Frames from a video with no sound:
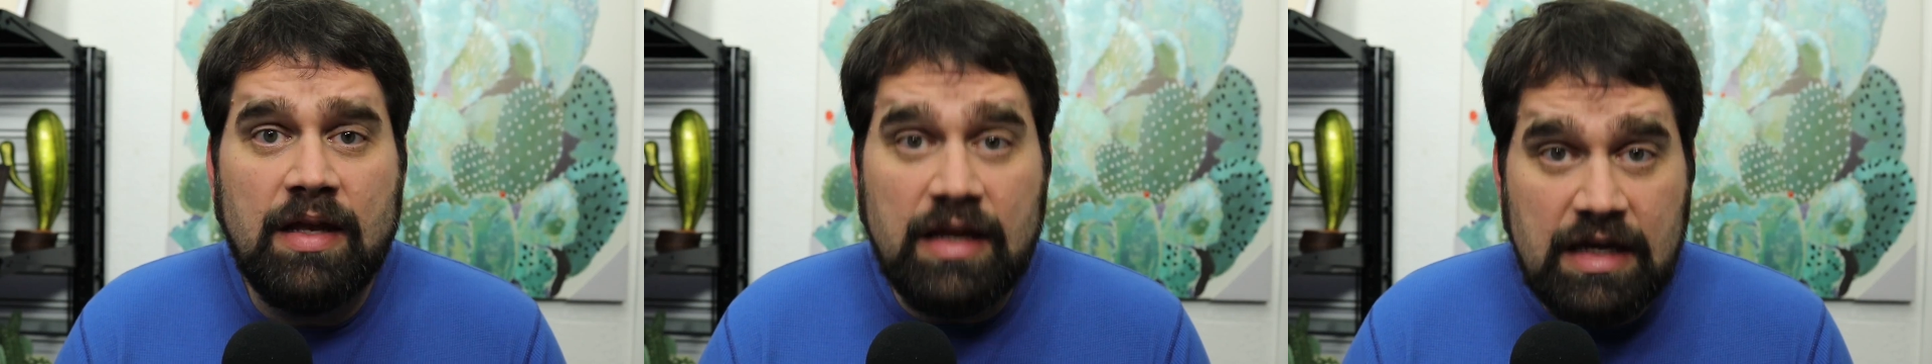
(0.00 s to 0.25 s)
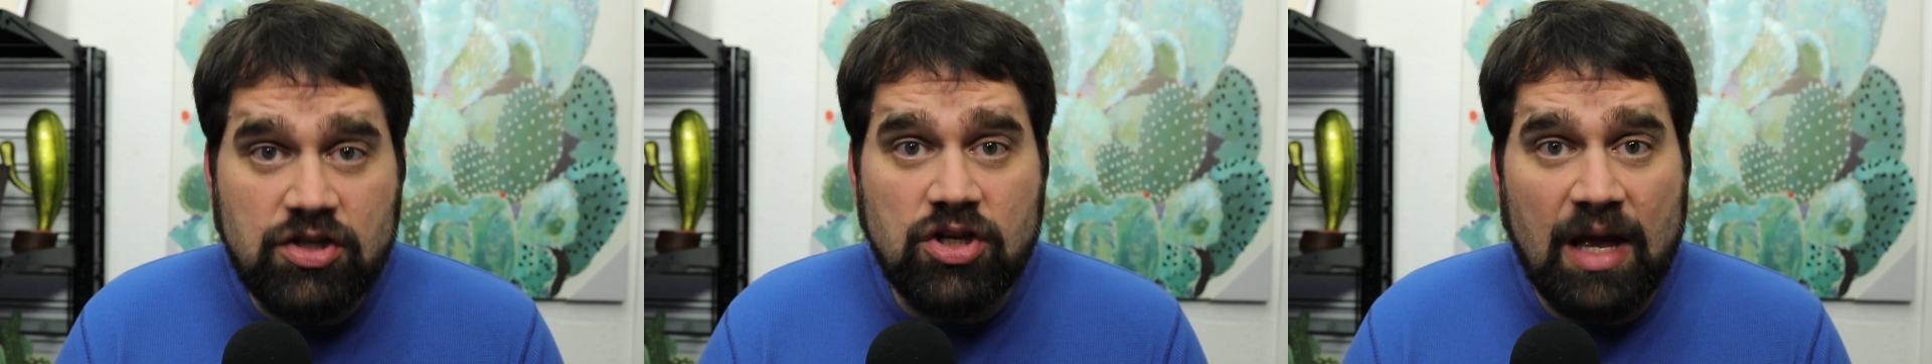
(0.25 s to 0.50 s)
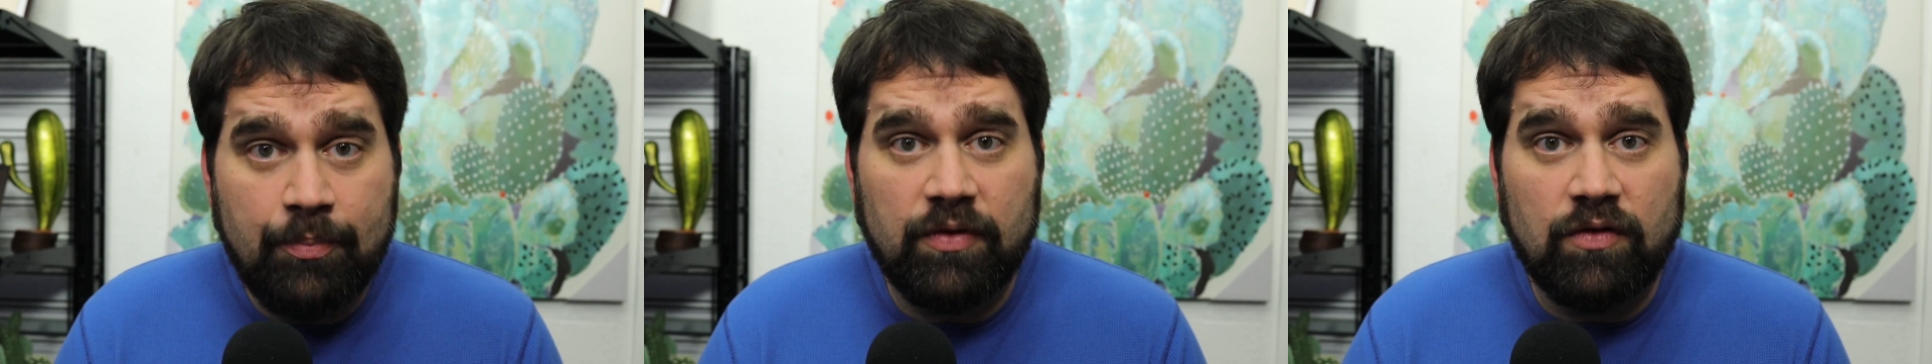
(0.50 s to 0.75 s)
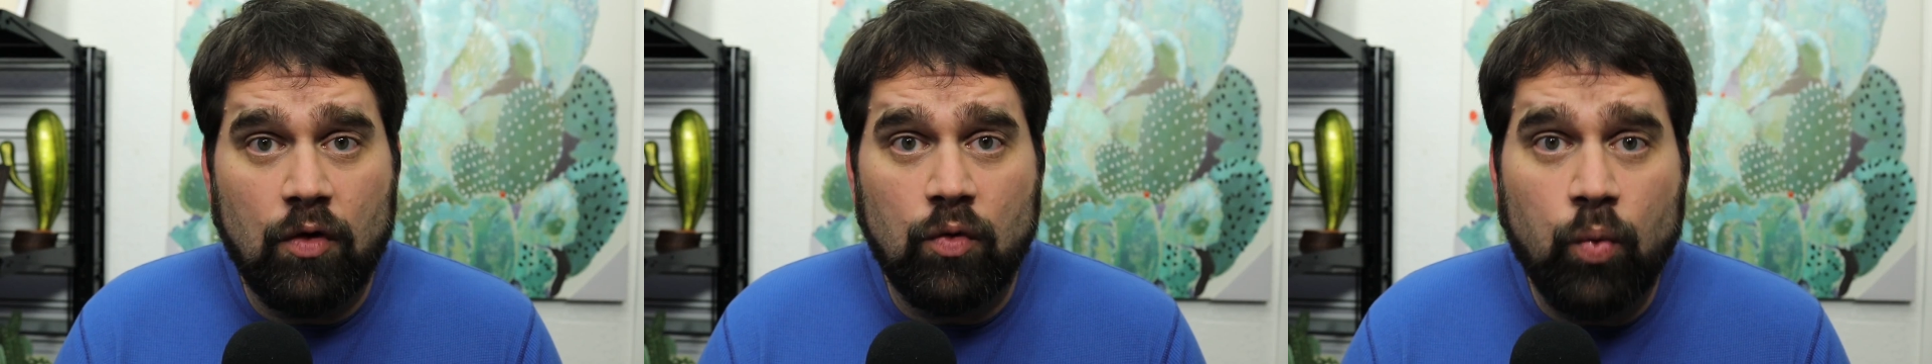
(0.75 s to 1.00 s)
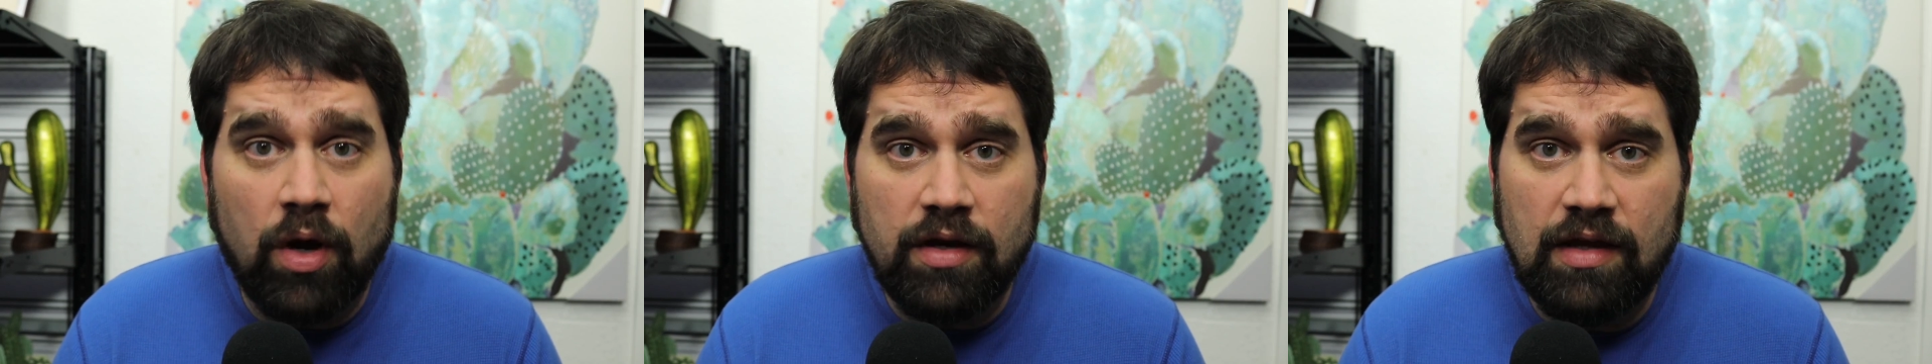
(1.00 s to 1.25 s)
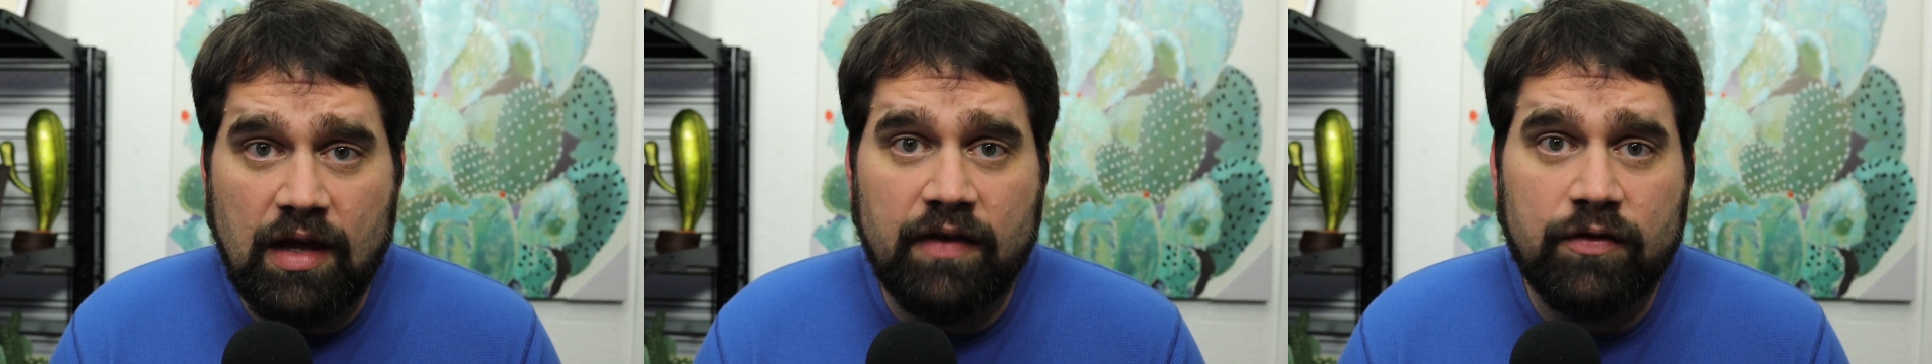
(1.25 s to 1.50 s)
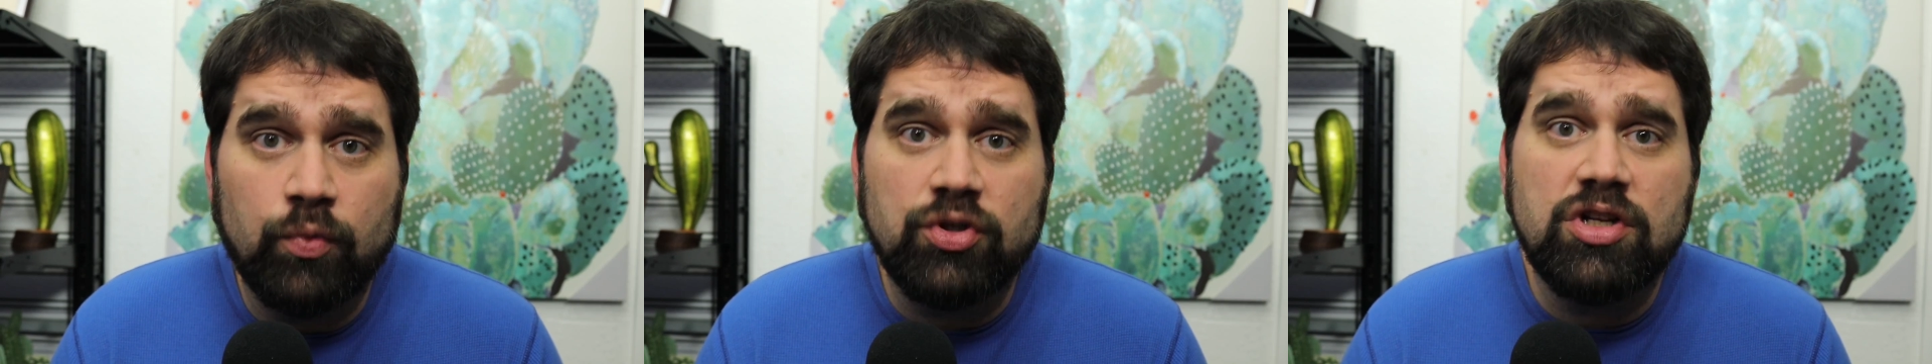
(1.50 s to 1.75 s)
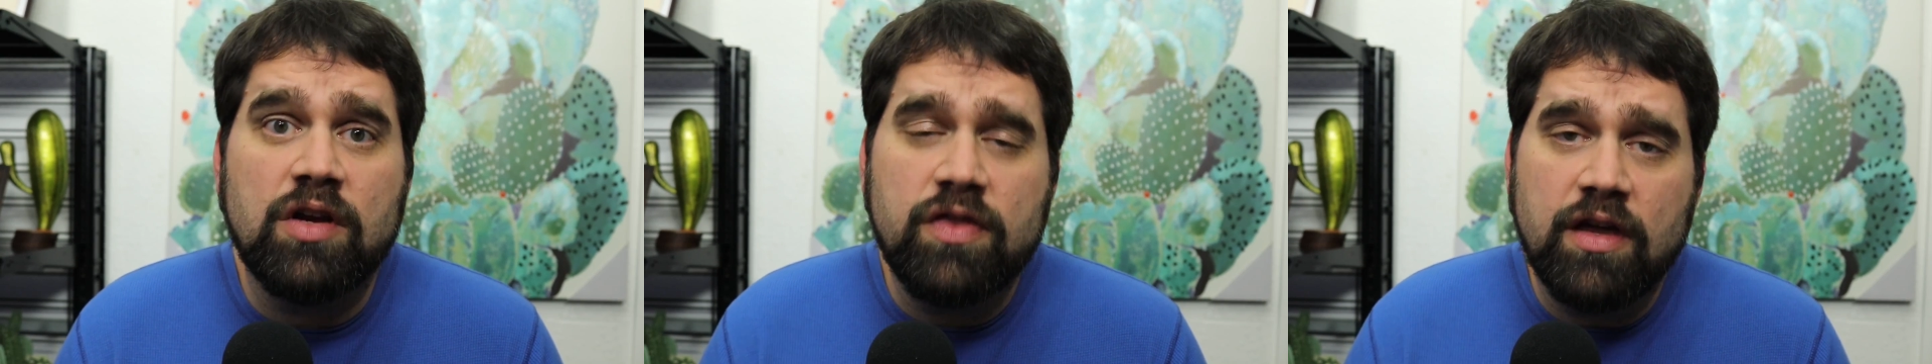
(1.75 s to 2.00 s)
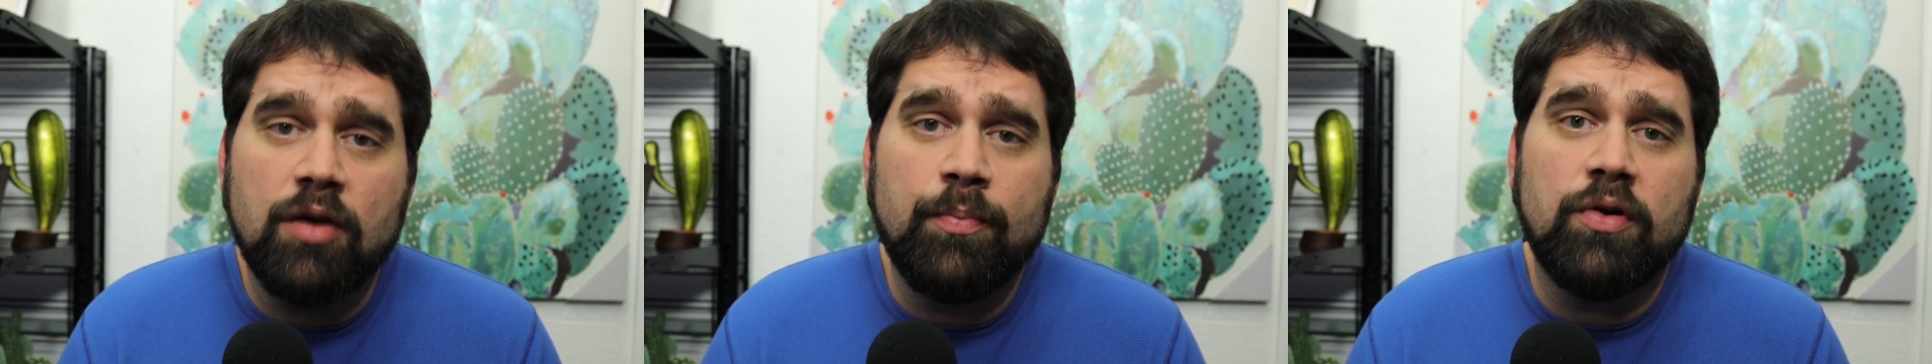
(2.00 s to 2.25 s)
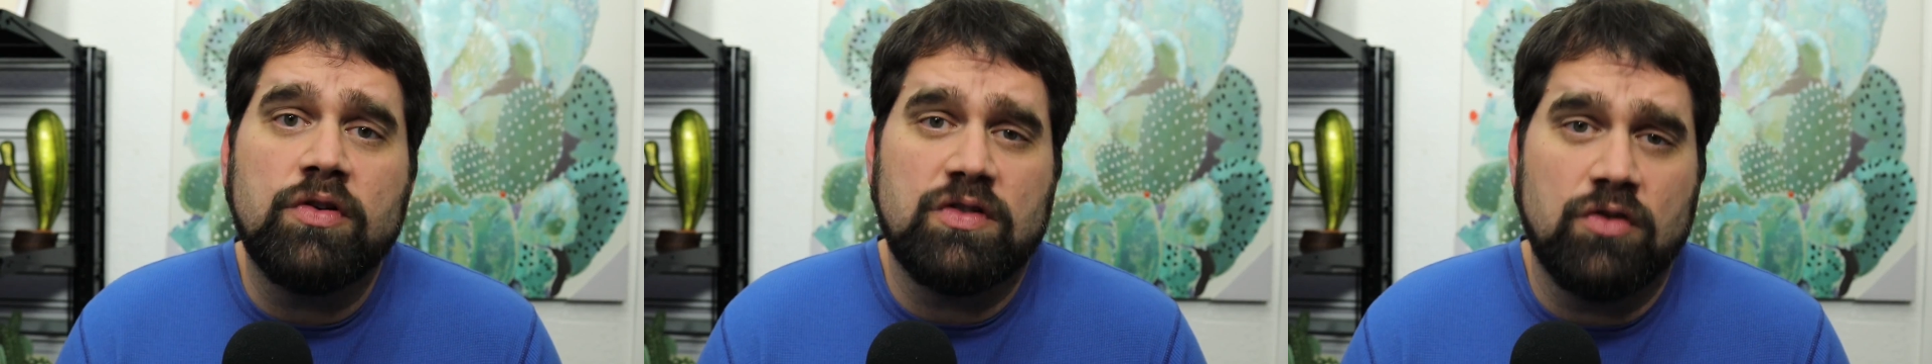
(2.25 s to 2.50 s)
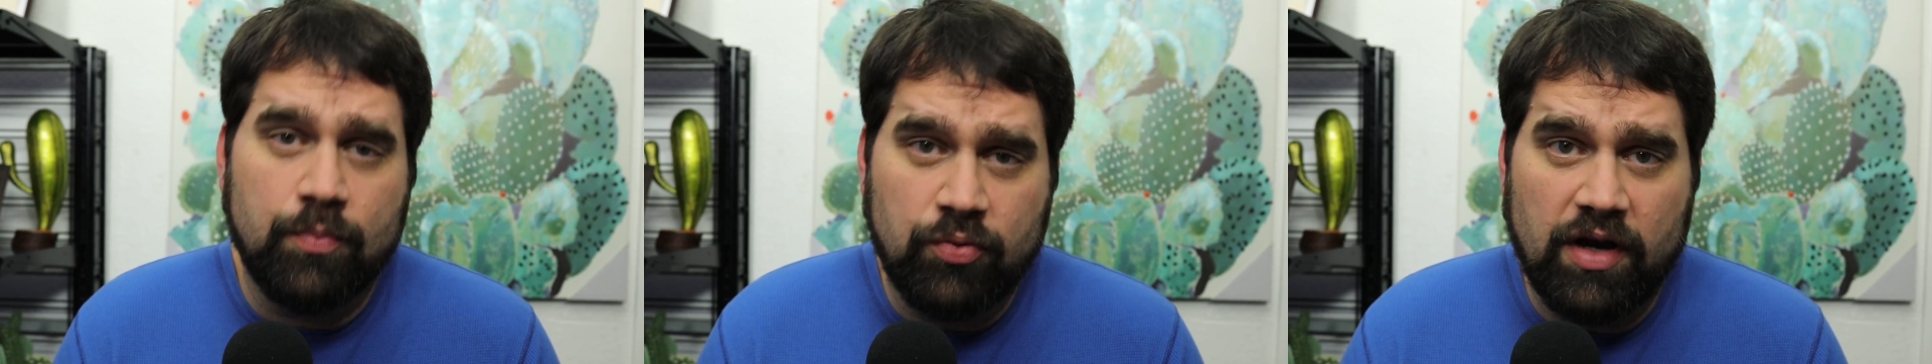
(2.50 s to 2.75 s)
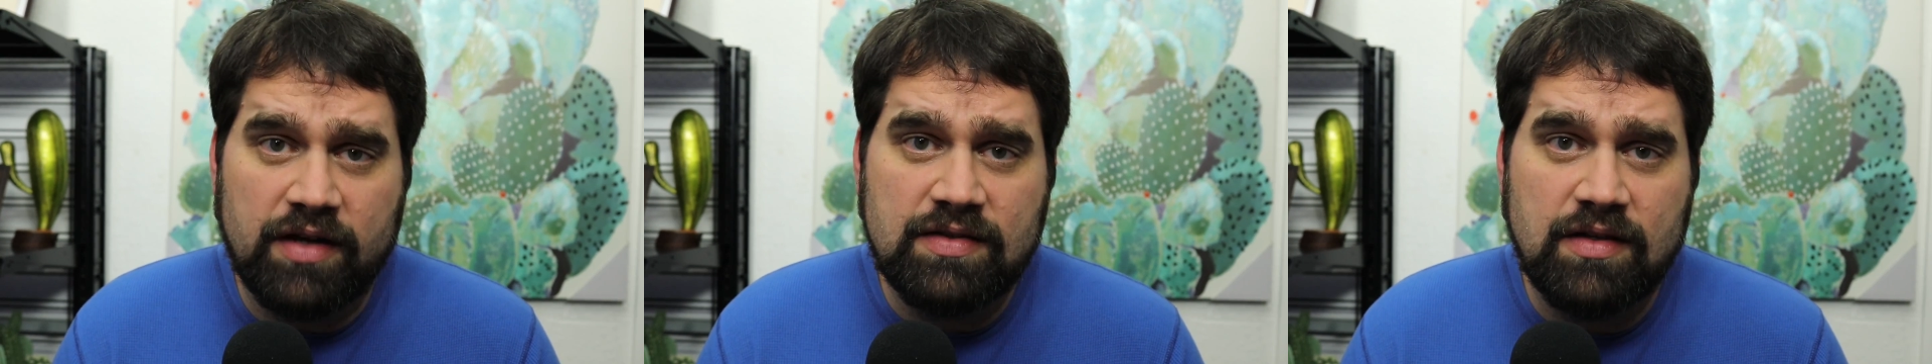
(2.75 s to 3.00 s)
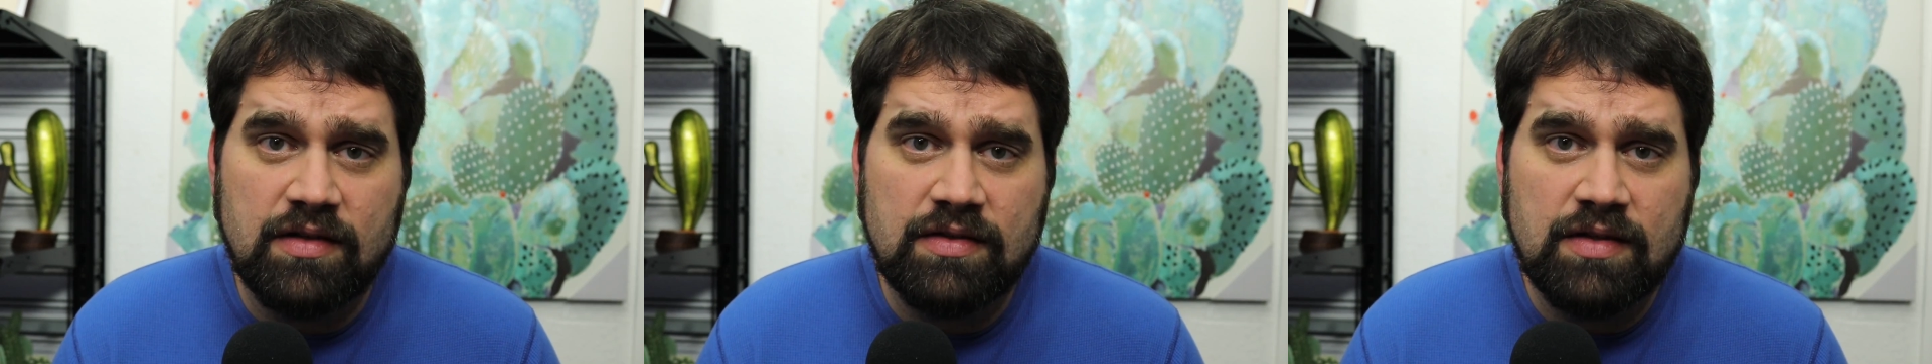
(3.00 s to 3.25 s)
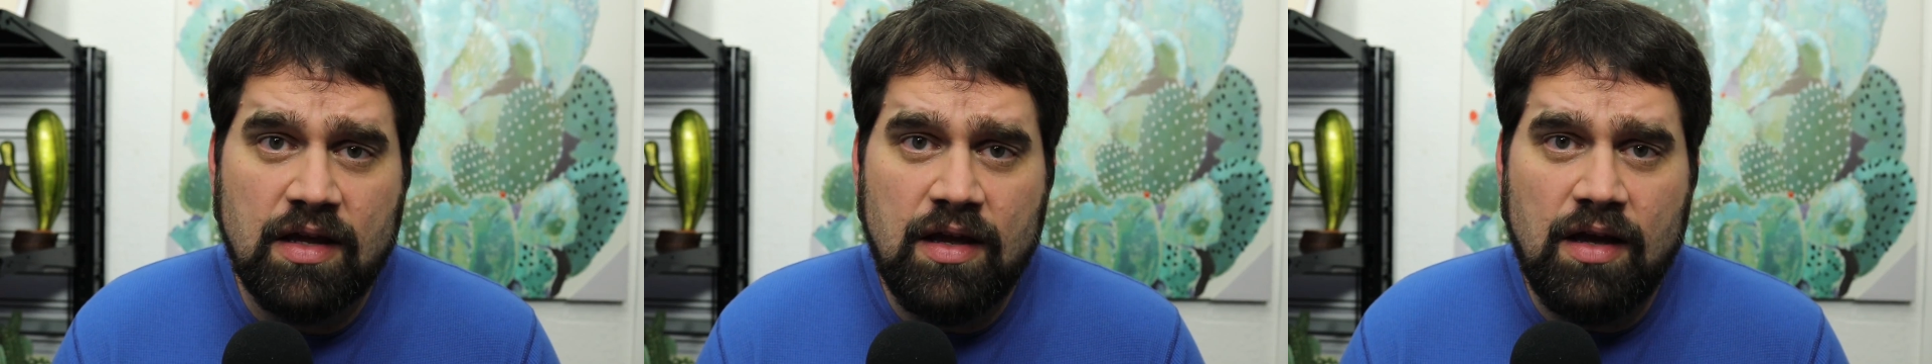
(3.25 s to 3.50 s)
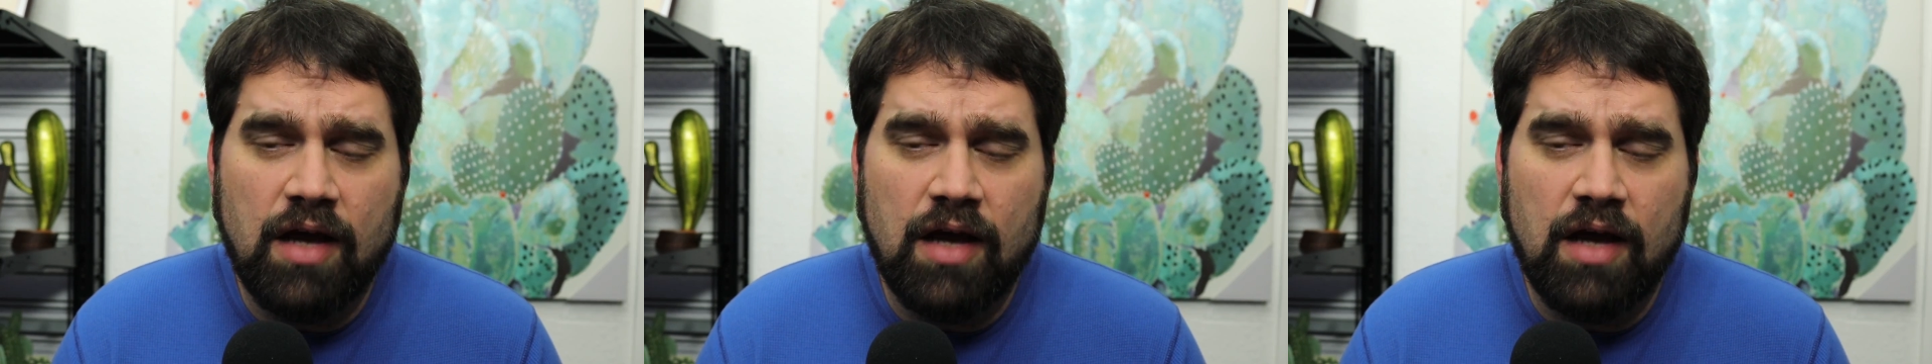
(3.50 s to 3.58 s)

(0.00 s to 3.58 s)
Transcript: In each episode, one guest will share their personal process